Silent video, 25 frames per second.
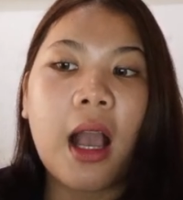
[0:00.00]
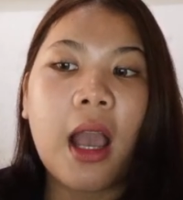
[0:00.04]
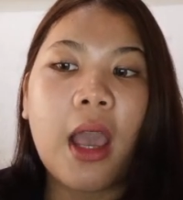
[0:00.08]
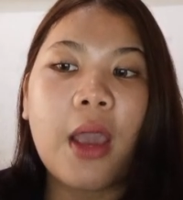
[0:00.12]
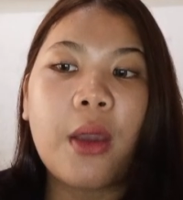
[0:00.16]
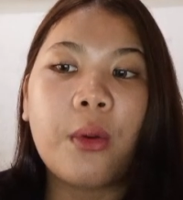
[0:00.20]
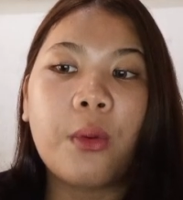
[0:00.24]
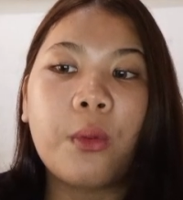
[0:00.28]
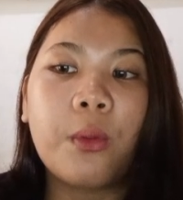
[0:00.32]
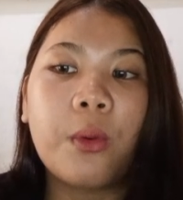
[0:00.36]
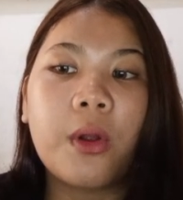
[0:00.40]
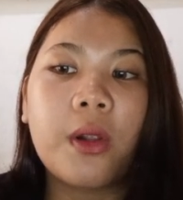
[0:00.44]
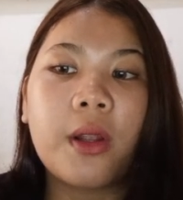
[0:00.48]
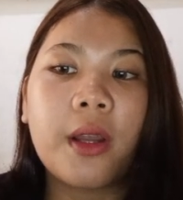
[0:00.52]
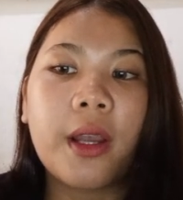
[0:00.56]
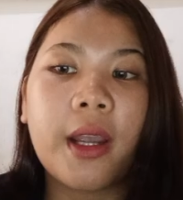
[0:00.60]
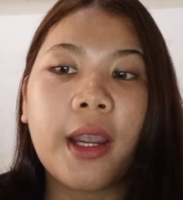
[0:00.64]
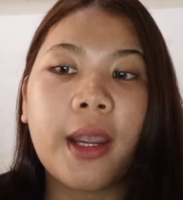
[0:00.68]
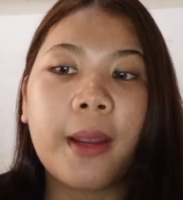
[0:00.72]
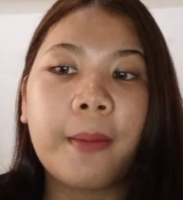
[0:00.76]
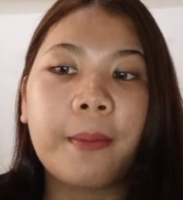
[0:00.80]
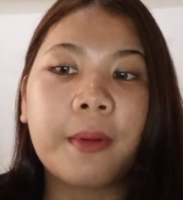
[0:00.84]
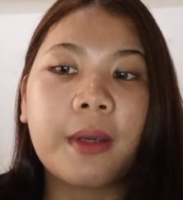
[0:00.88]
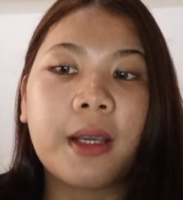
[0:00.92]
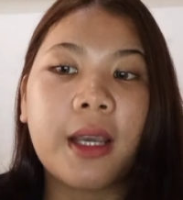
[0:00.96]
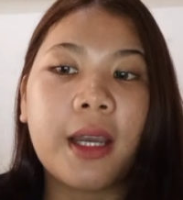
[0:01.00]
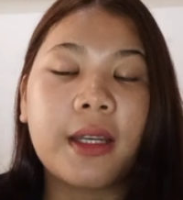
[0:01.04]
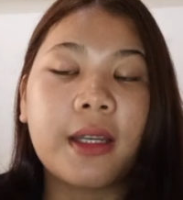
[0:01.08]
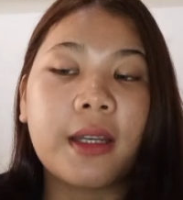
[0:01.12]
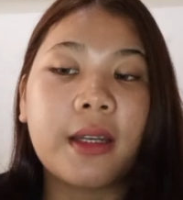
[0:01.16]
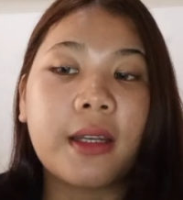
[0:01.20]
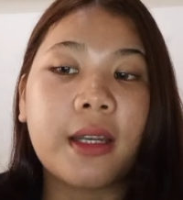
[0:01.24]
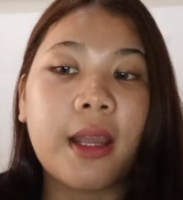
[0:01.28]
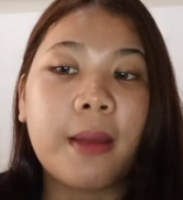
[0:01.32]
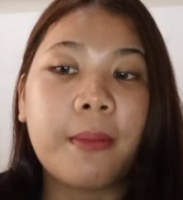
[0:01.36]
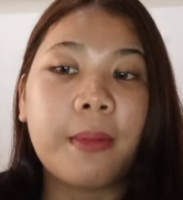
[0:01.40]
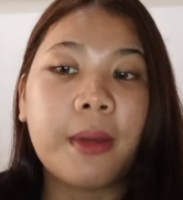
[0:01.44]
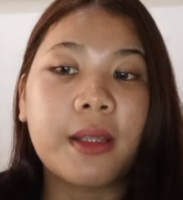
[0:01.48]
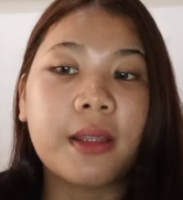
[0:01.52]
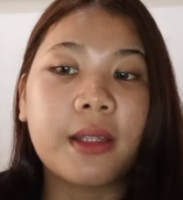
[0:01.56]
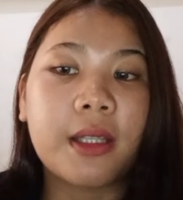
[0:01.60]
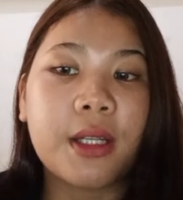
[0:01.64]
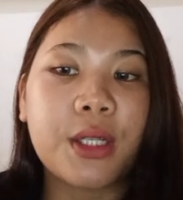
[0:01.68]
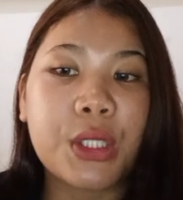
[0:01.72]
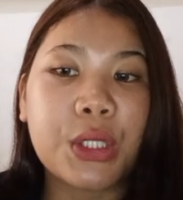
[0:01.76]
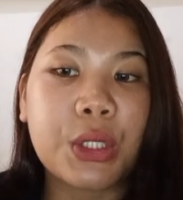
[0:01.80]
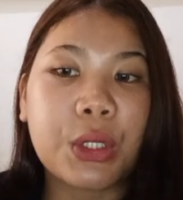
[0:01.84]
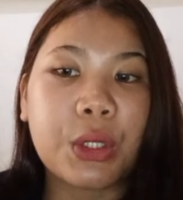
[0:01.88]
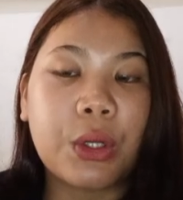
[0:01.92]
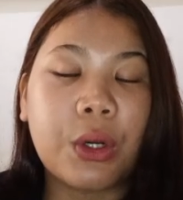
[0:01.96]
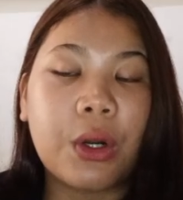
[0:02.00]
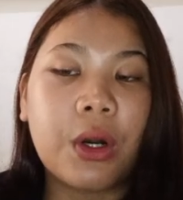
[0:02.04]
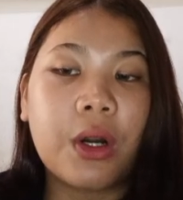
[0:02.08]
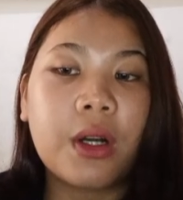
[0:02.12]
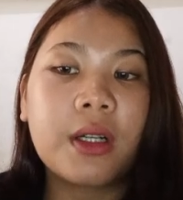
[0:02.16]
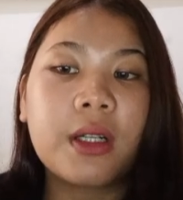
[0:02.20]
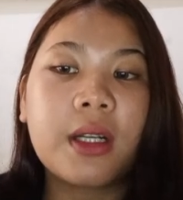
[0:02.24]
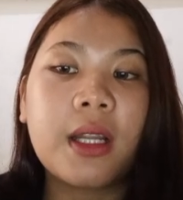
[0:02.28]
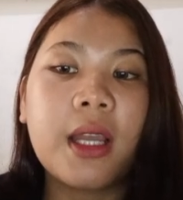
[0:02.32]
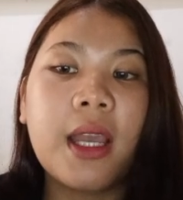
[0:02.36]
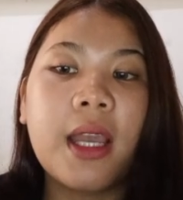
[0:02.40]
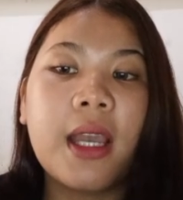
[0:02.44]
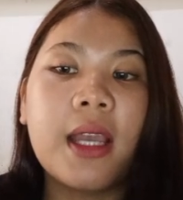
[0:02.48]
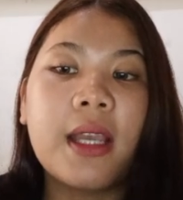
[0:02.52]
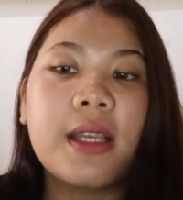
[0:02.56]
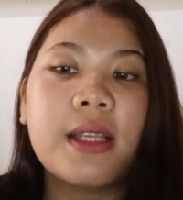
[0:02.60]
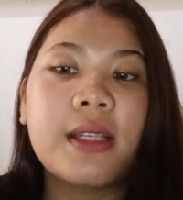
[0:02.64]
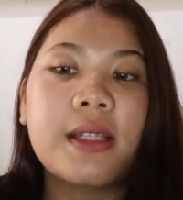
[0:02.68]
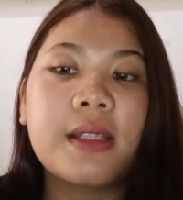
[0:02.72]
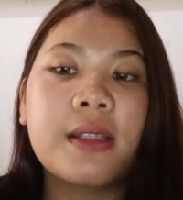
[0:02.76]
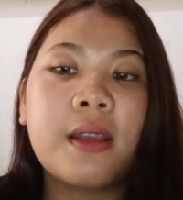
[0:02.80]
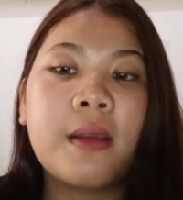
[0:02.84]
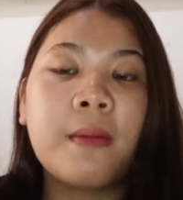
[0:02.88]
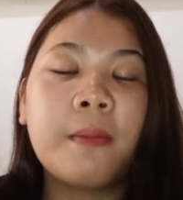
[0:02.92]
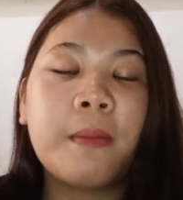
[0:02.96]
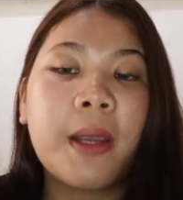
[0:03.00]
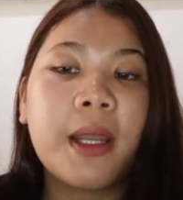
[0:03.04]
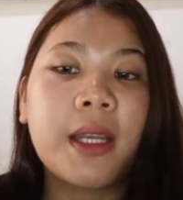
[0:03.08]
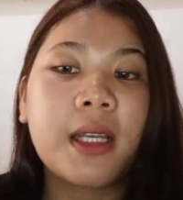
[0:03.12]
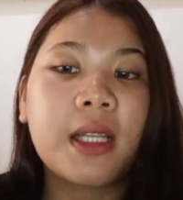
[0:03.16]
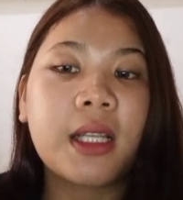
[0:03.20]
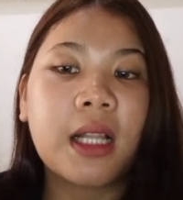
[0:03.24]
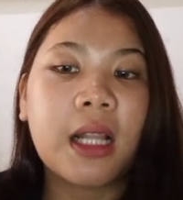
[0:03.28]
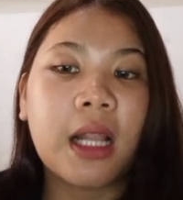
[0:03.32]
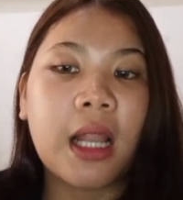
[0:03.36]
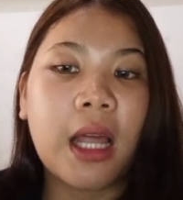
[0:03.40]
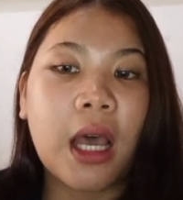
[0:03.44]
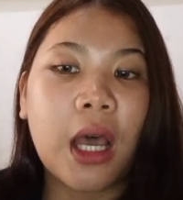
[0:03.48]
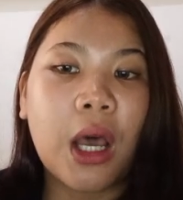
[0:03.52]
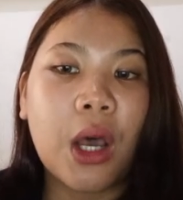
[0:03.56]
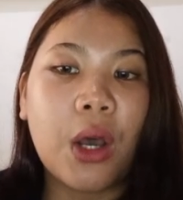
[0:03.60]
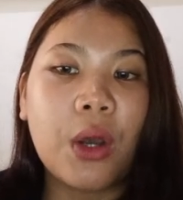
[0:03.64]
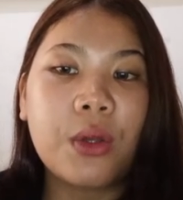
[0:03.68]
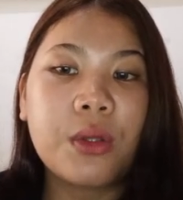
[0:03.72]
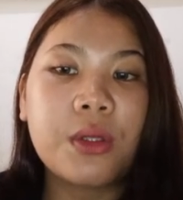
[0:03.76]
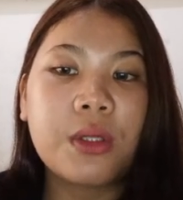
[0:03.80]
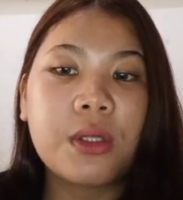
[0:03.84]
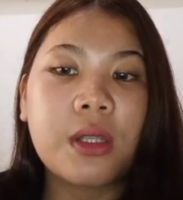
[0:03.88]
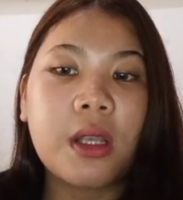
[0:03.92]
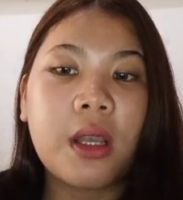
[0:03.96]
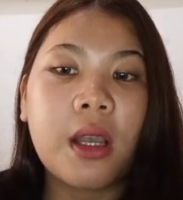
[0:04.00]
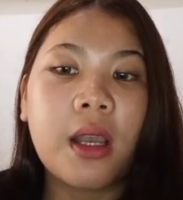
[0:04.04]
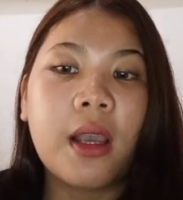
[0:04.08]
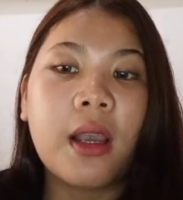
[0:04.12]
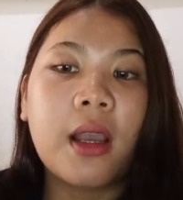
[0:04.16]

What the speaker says: I would have gotten a better score is the main clause